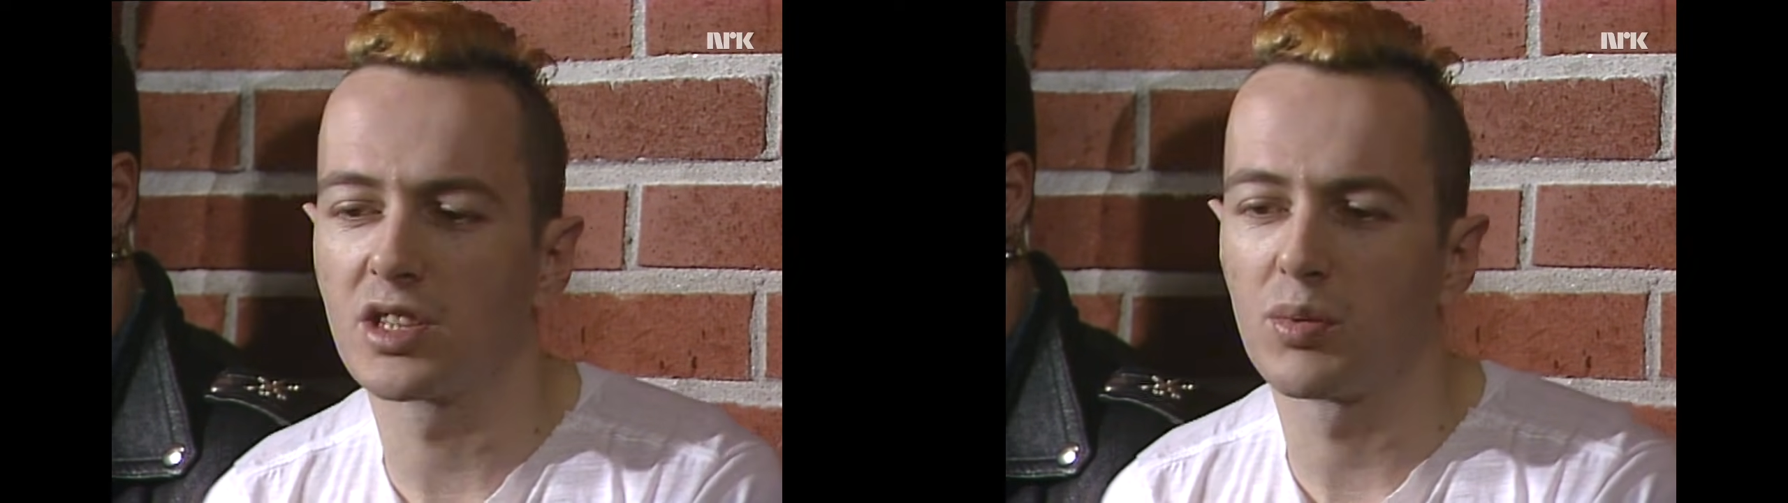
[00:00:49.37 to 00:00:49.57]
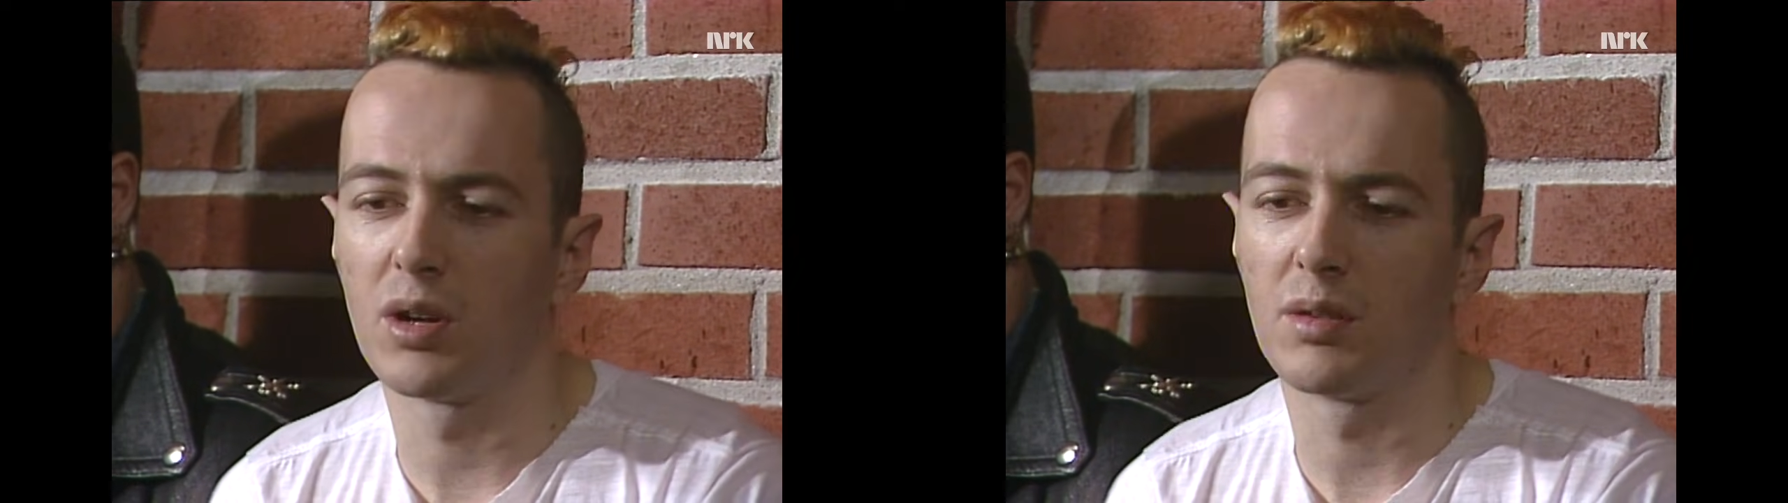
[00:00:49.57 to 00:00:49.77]

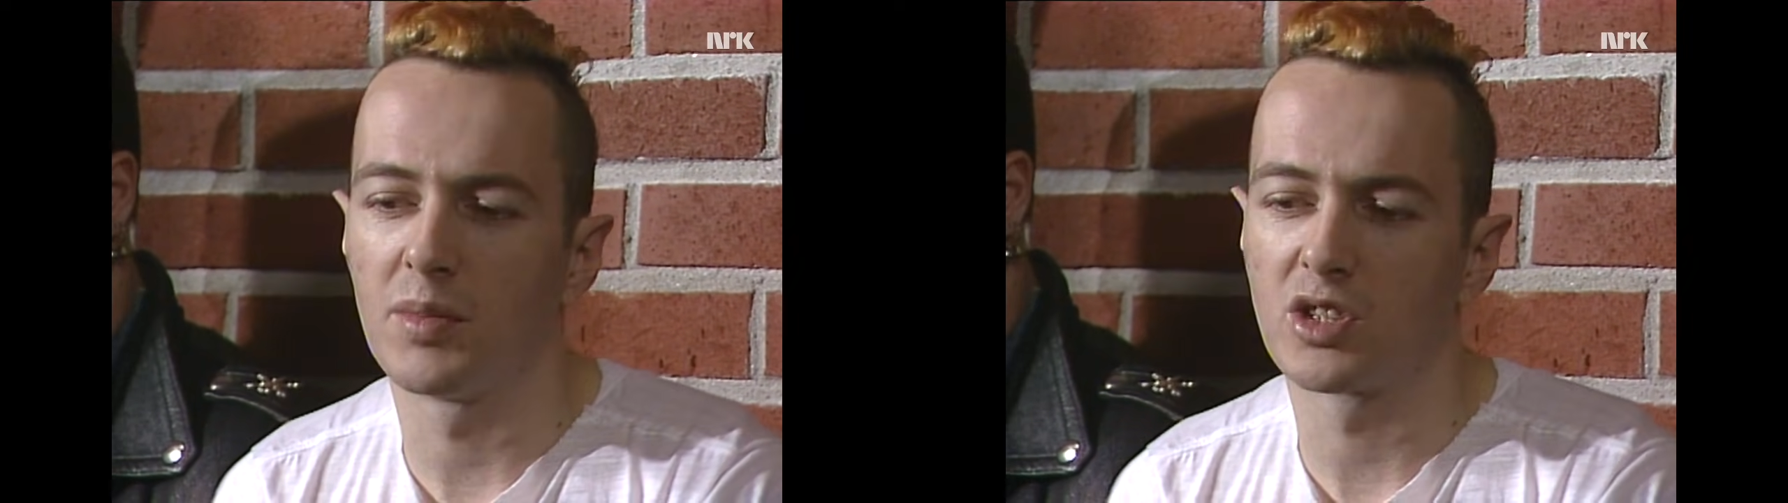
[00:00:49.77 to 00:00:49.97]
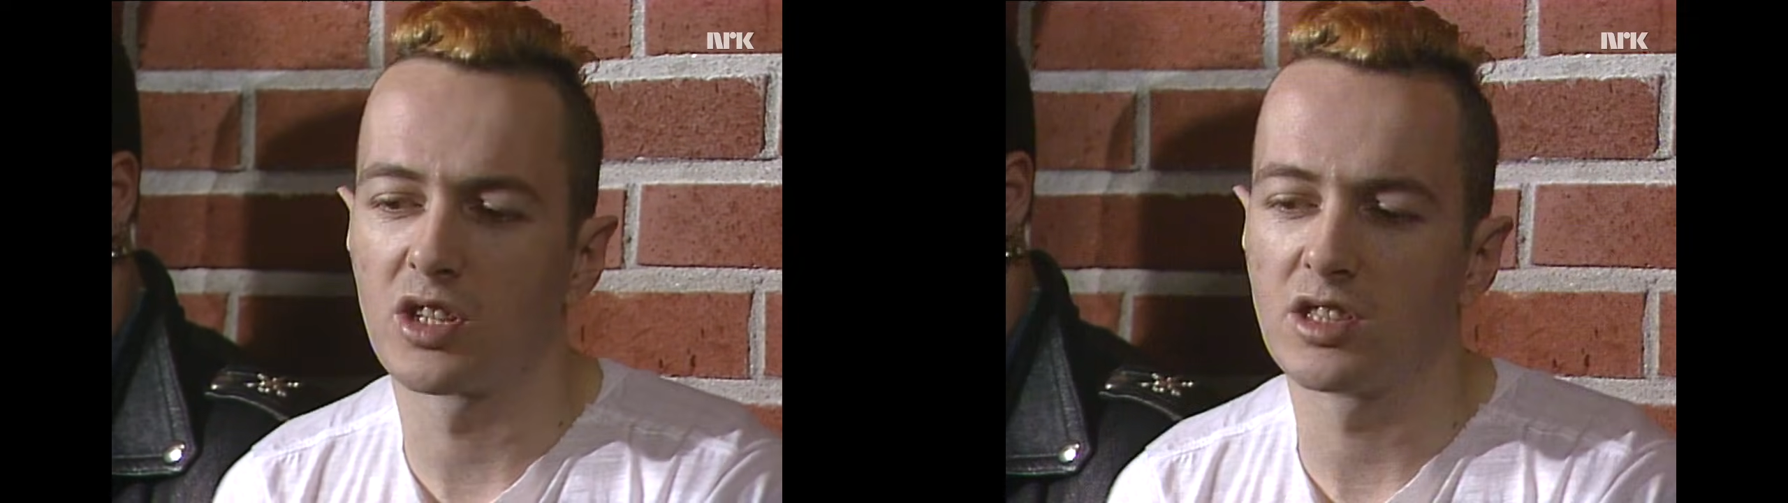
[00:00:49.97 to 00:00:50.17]
work with
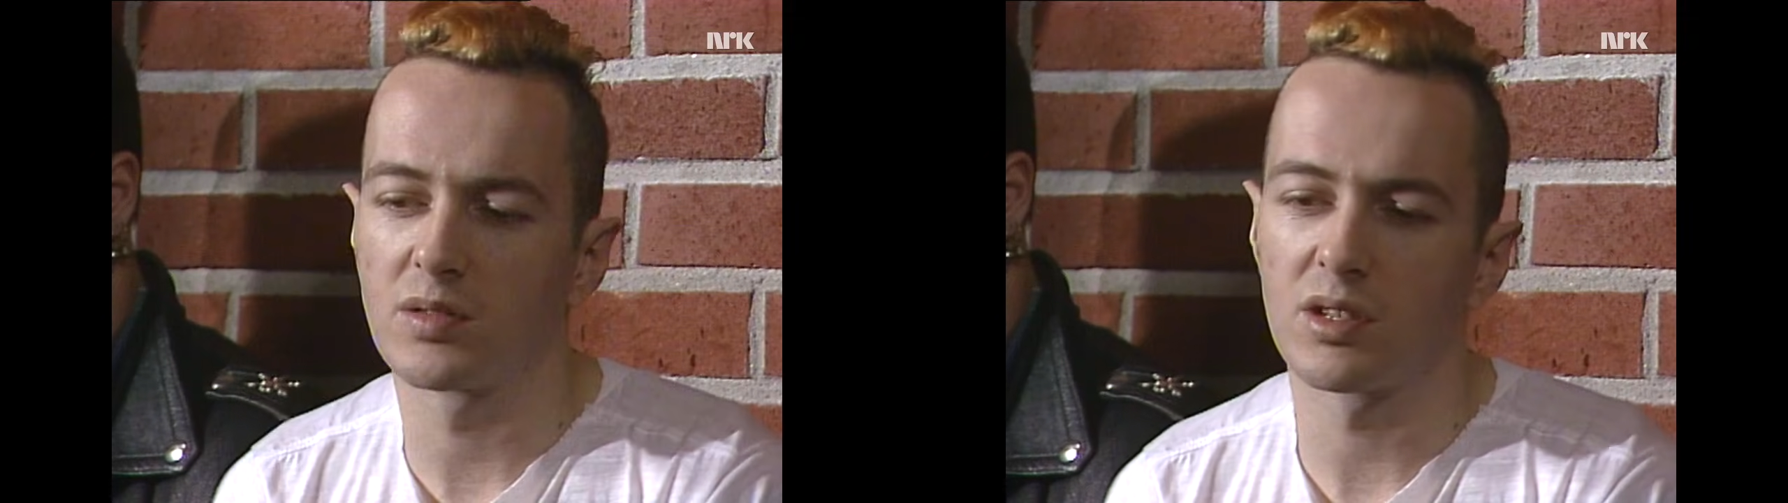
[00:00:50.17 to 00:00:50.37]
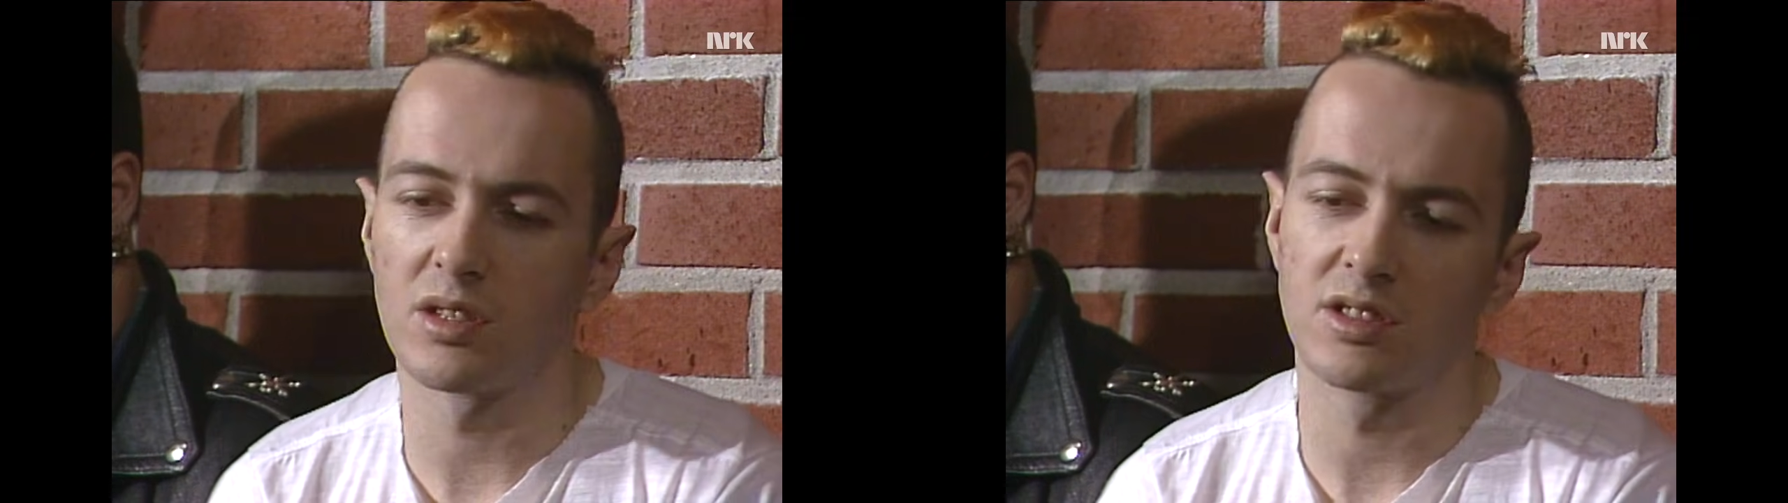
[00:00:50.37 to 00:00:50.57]
Mick Jones
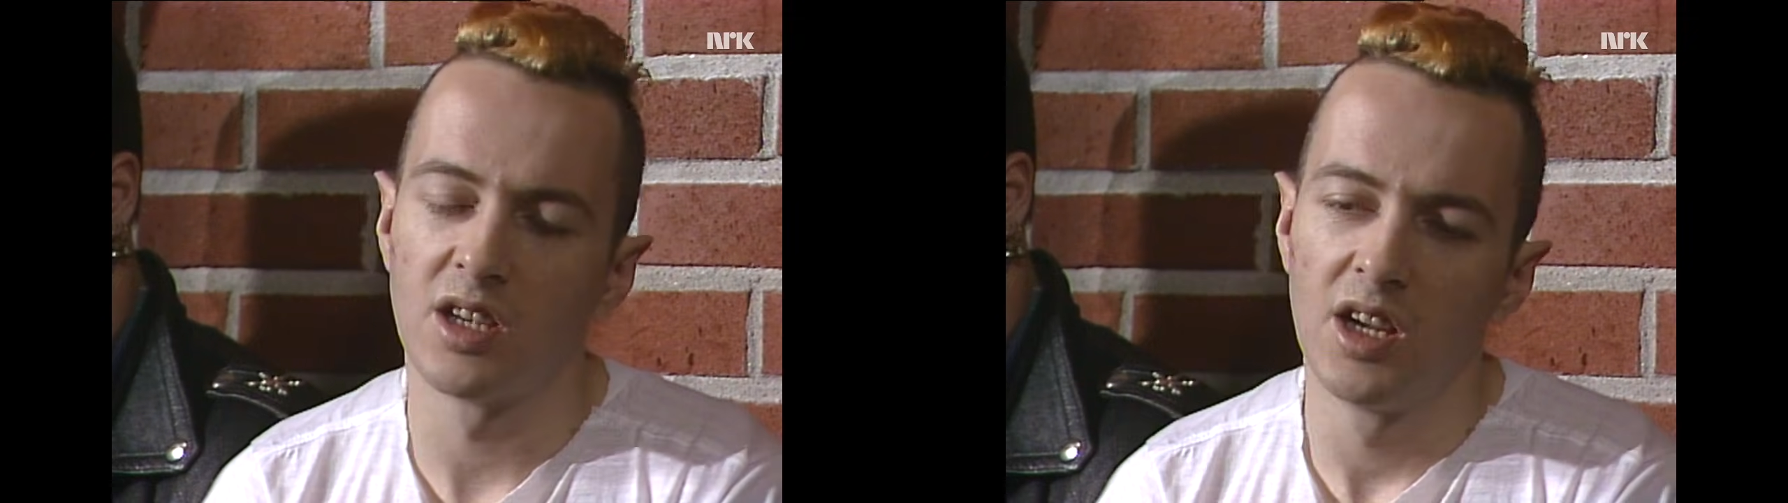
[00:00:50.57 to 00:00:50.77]
because